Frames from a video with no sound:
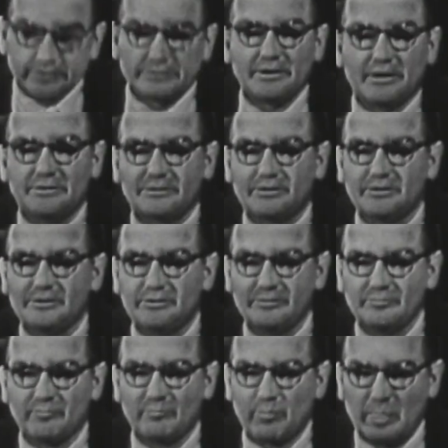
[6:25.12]
be censured
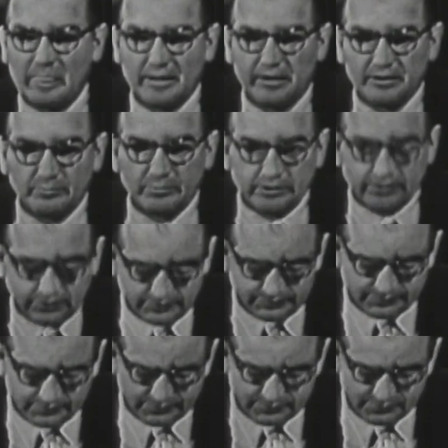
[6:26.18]

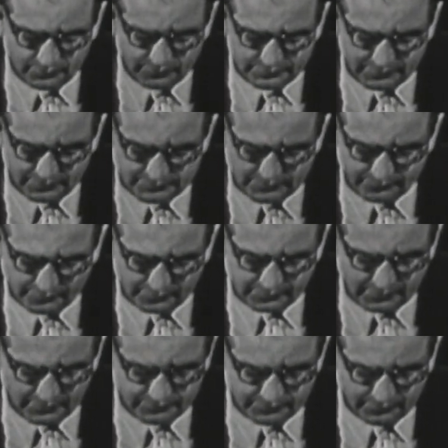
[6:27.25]
because there is no
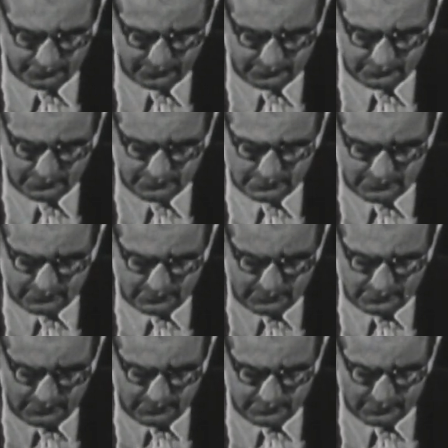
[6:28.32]
justification
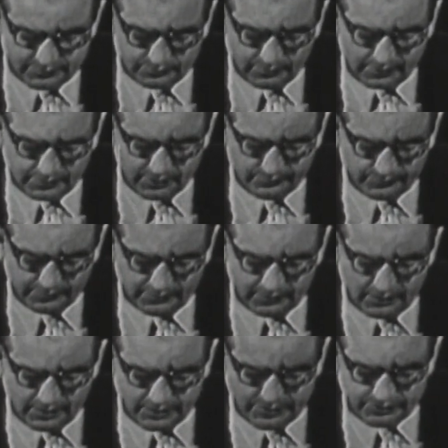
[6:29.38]
in this record for the
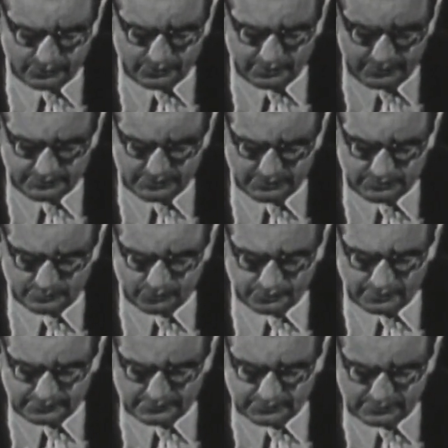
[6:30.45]
harsh criticism
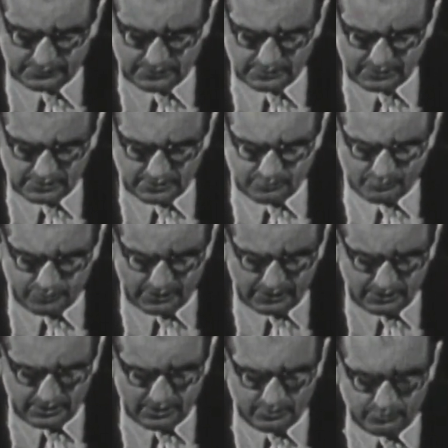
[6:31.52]
directed
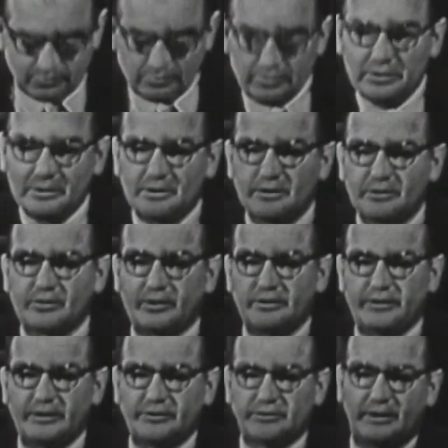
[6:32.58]
by him
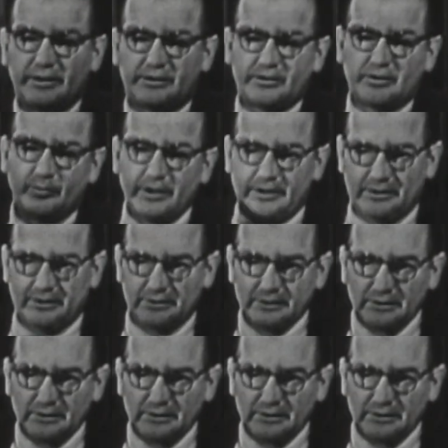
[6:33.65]
toward the Gillette Committee.